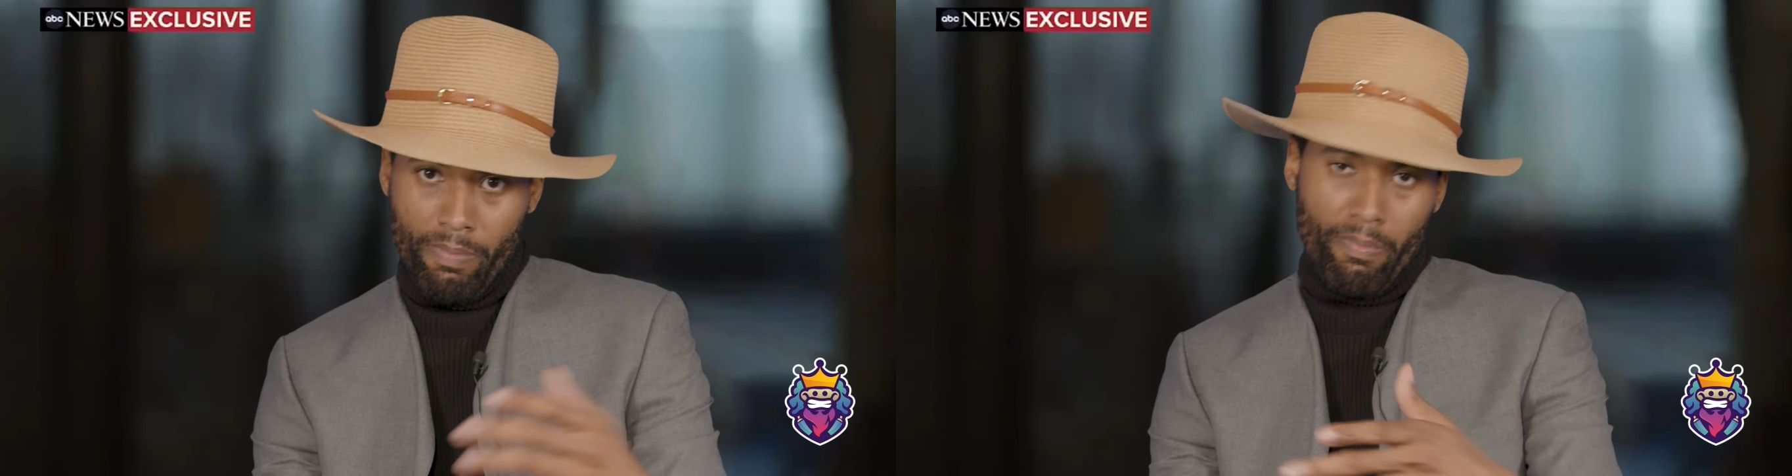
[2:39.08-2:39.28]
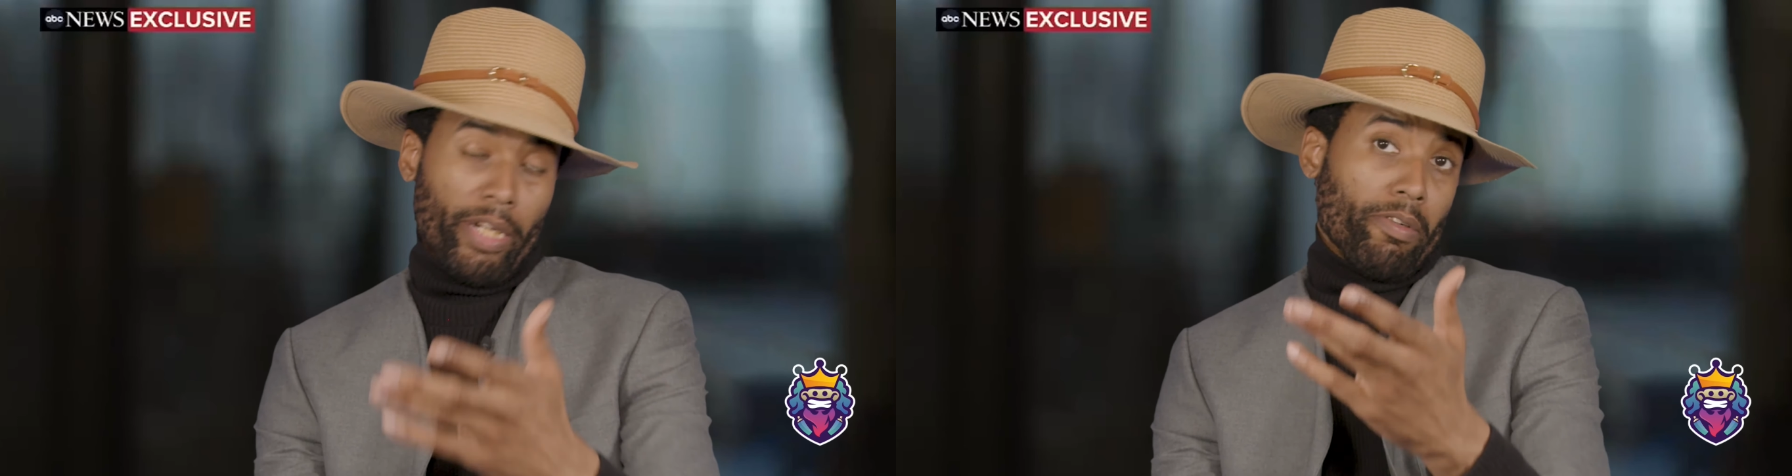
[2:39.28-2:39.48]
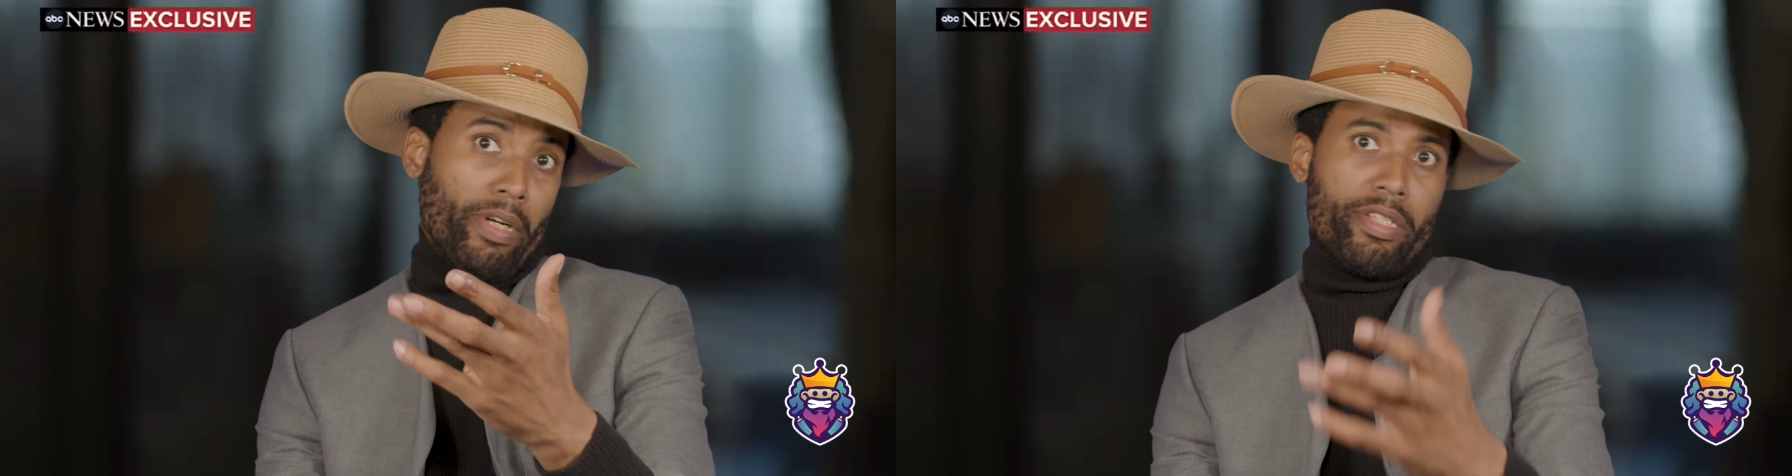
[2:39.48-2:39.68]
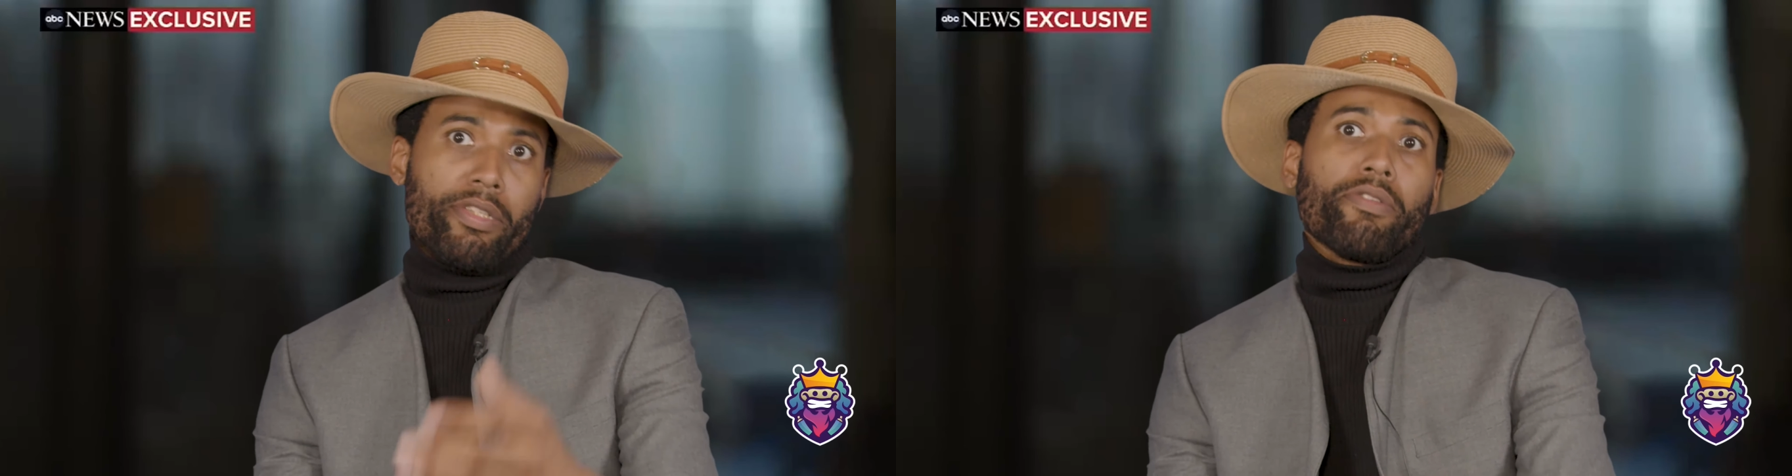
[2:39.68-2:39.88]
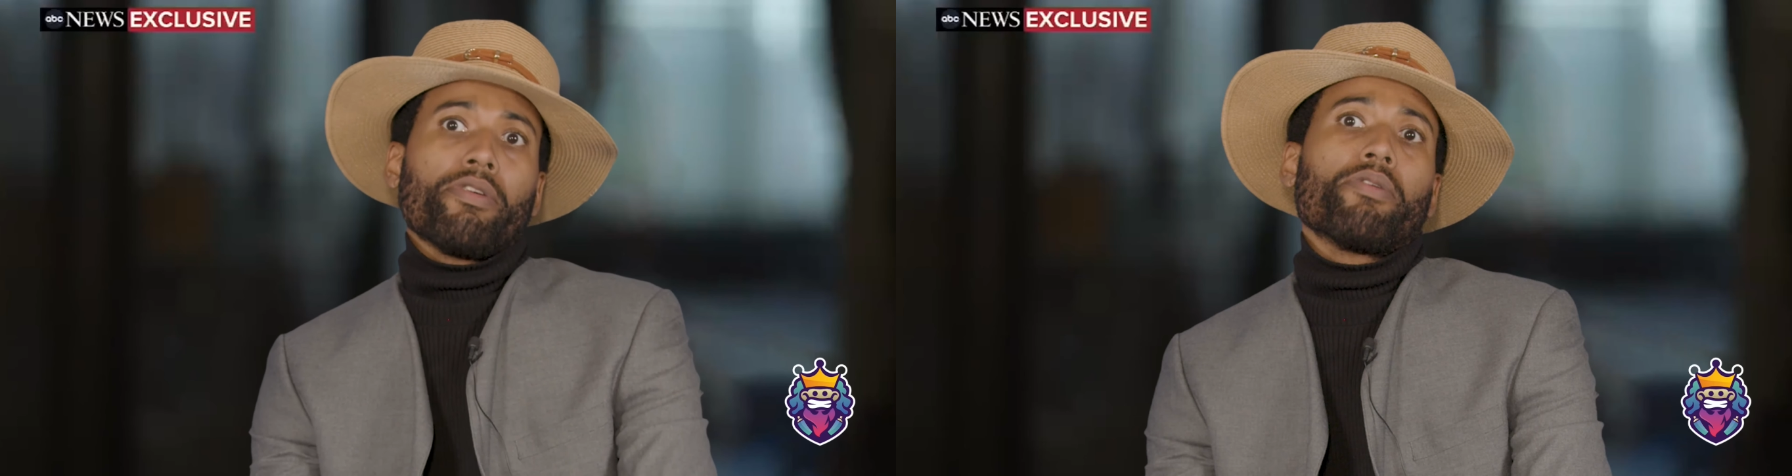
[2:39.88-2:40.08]
my
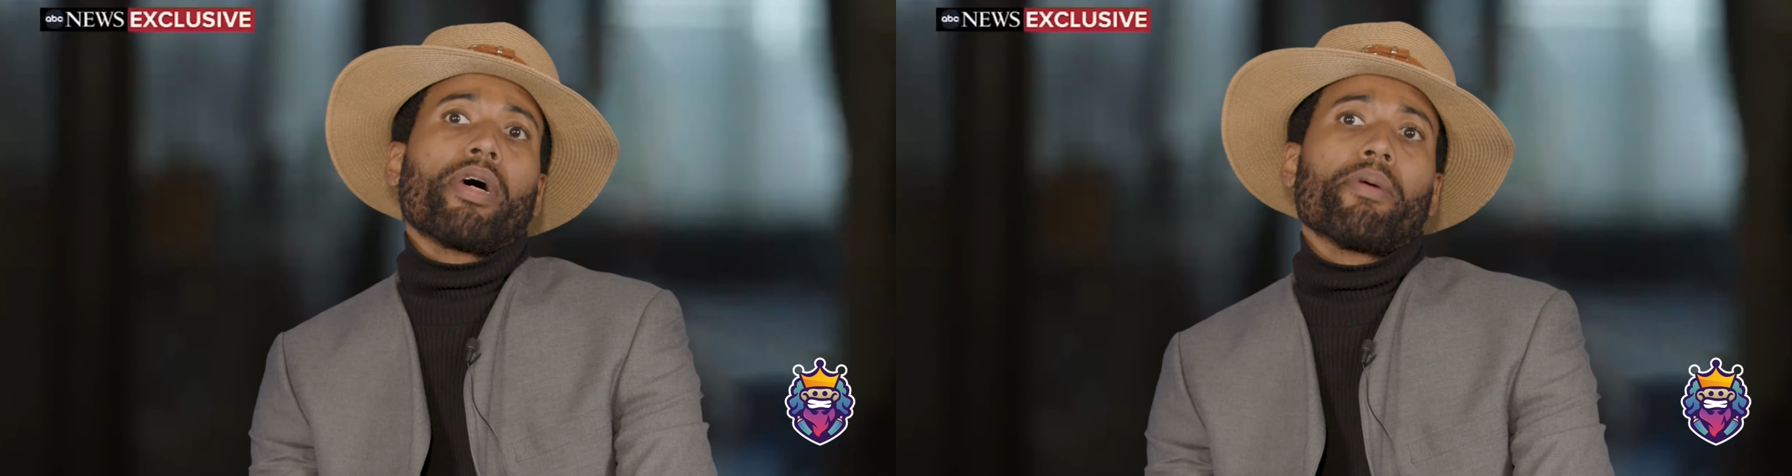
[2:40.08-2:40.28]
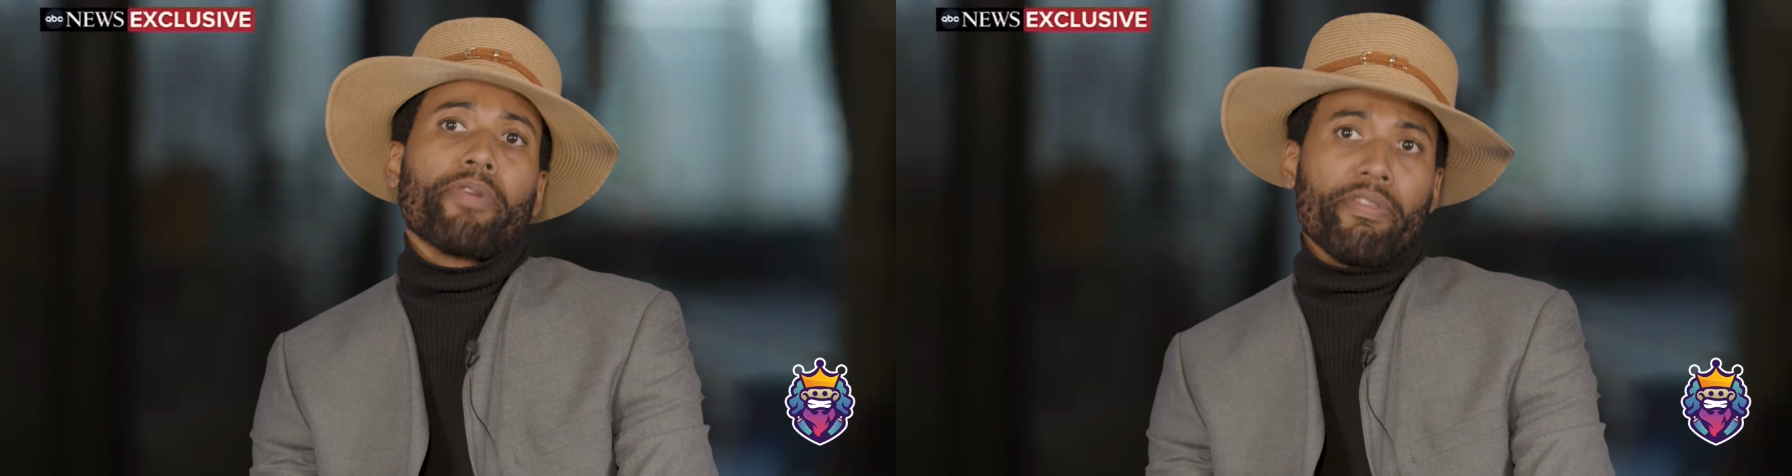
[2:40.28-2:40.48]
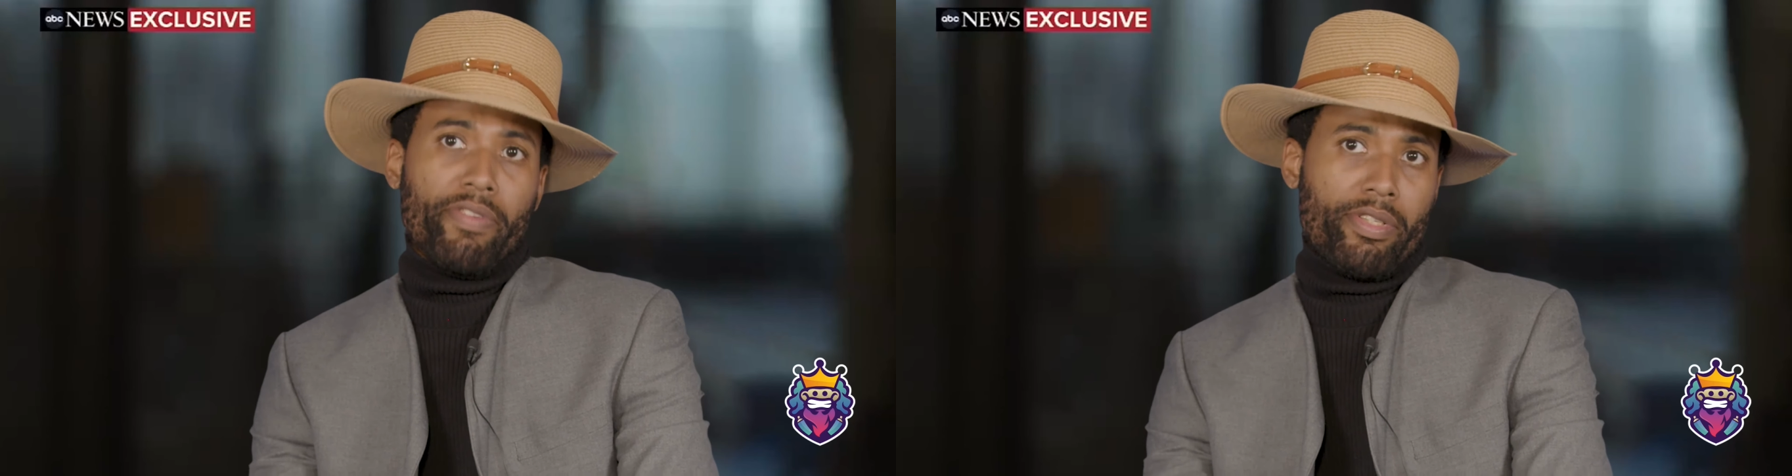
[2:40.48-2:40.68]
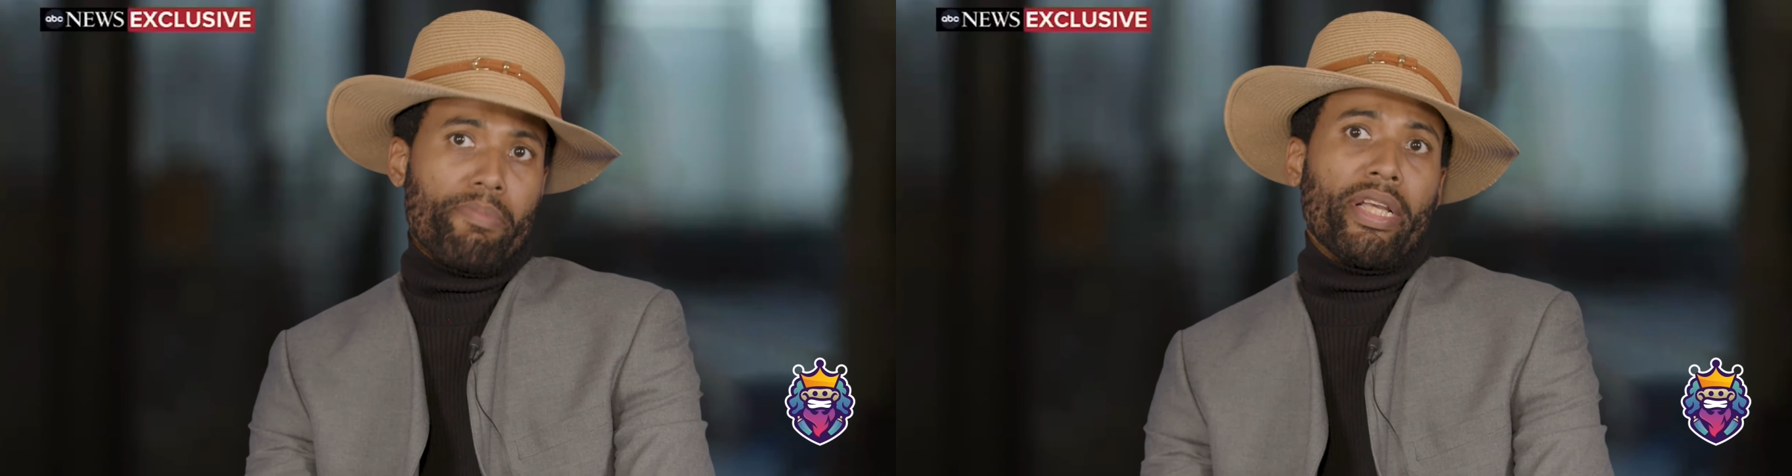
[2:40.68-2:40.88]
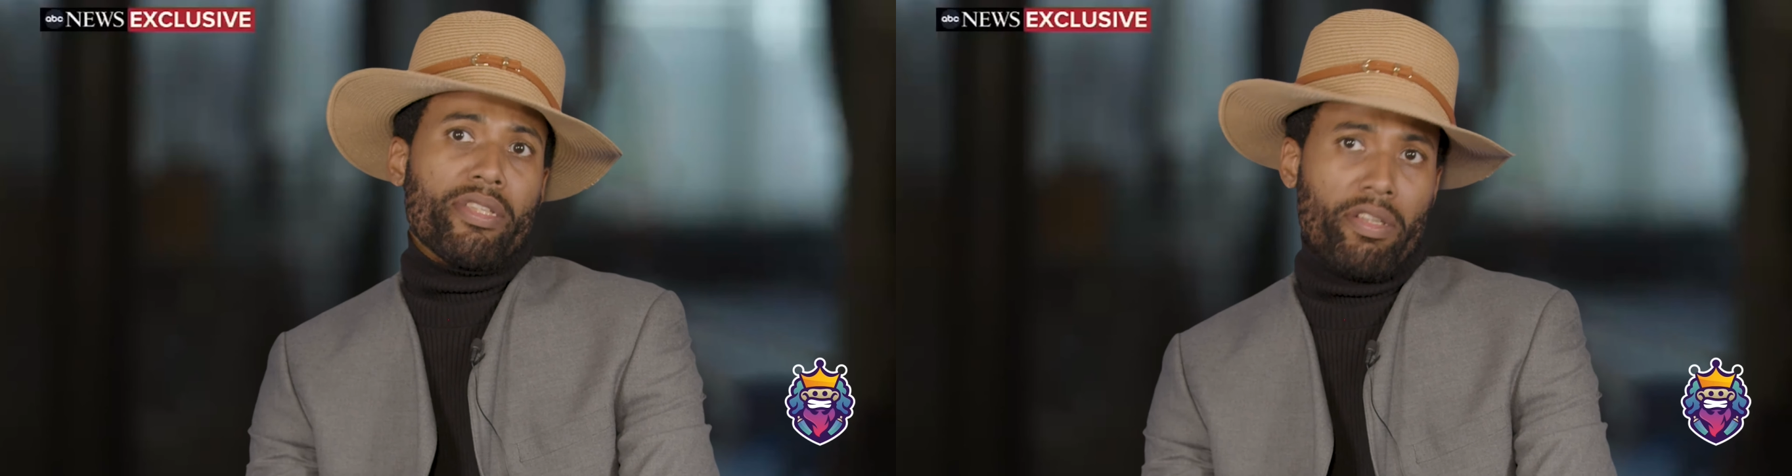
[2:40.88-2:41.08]
Grace, you know, my previous
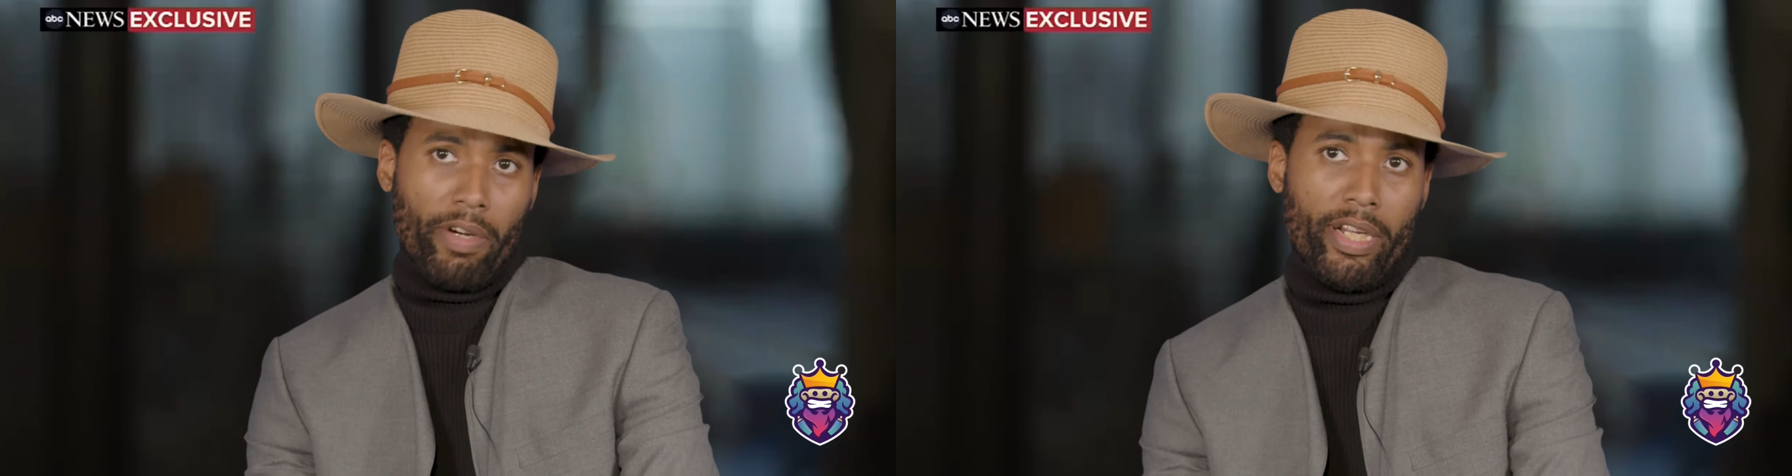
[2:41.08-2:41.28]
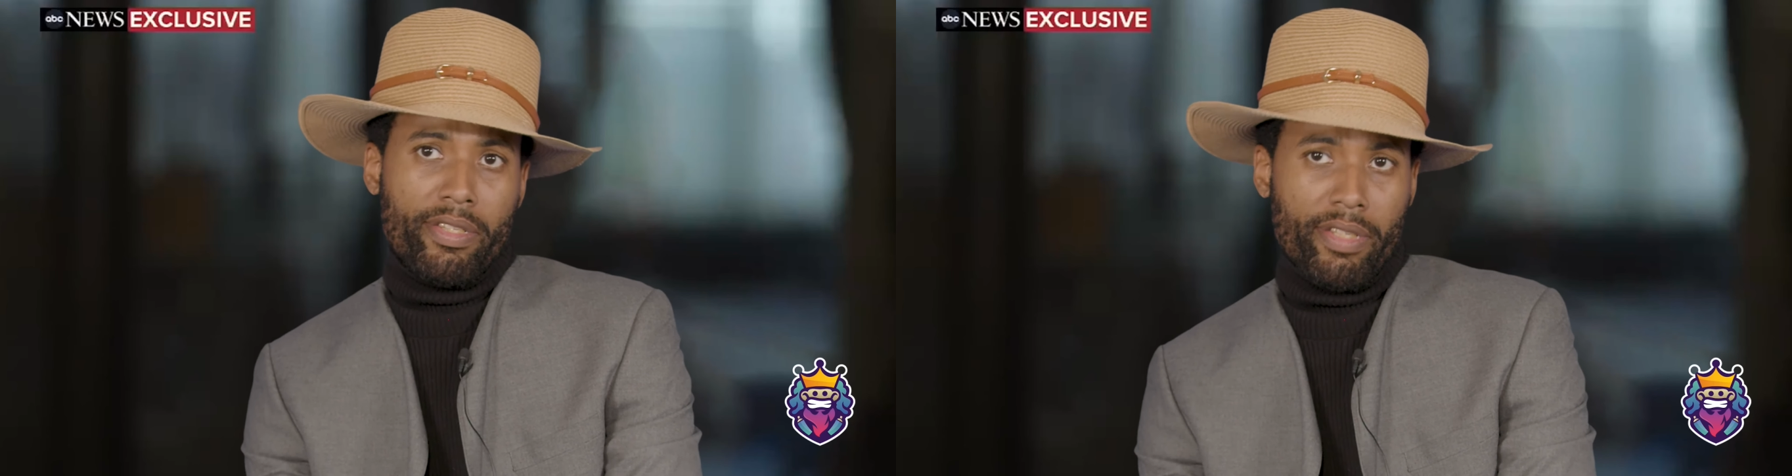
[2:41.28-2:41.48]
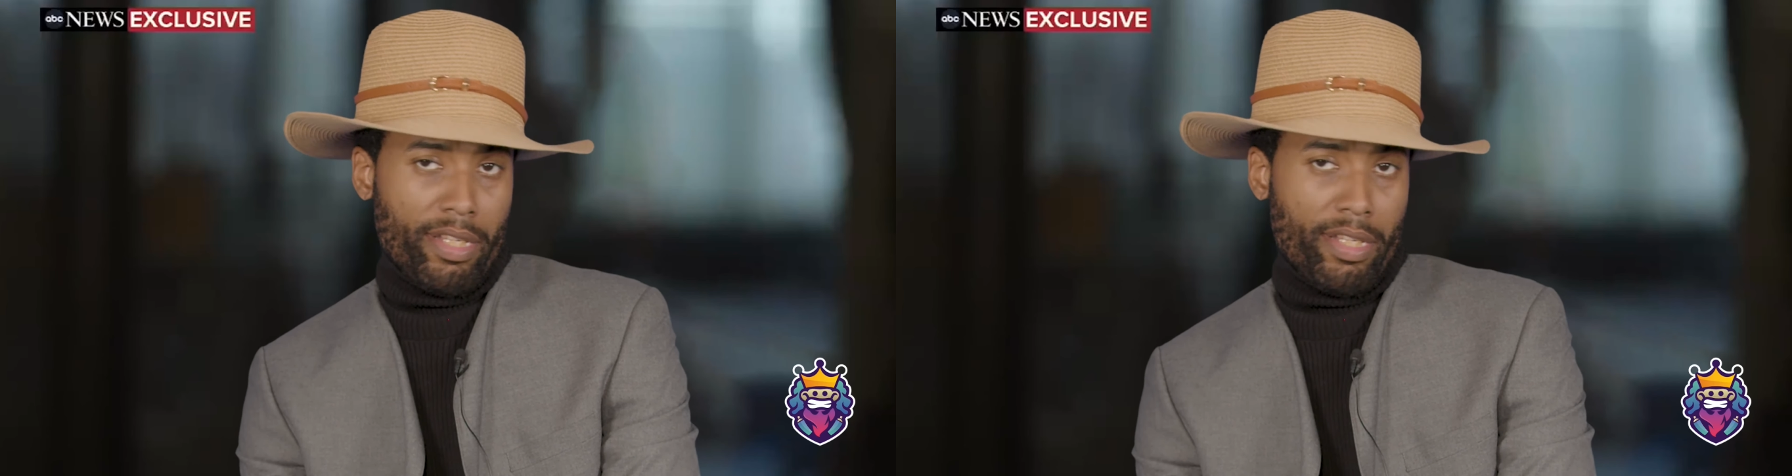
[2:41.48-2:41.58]
amazing Grace.